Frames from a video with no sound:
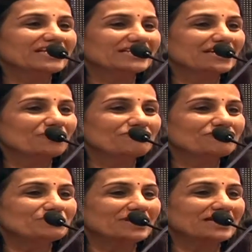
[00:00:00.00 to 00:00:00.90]
and I
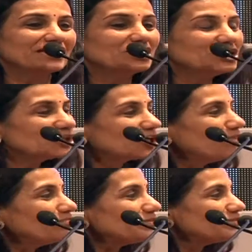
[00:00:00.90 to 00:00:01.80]
offer my
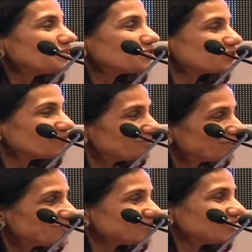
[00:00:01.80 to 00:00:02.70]
compliments to the
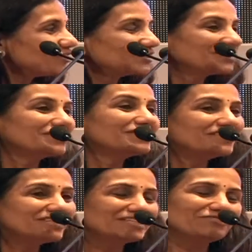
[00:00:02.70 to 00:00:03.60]
Ministry on the
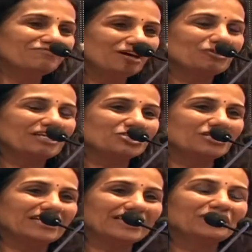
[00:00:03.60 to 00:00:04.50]
third
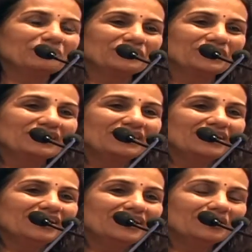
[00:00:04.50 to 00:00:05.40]
Foundation Day.
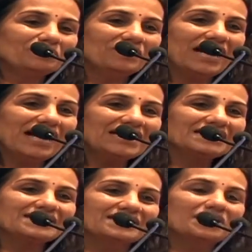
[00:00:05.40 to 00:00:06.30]

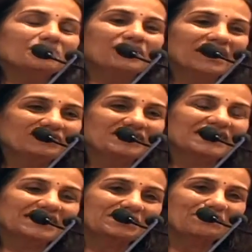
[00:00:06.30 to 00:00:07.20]
As a private sector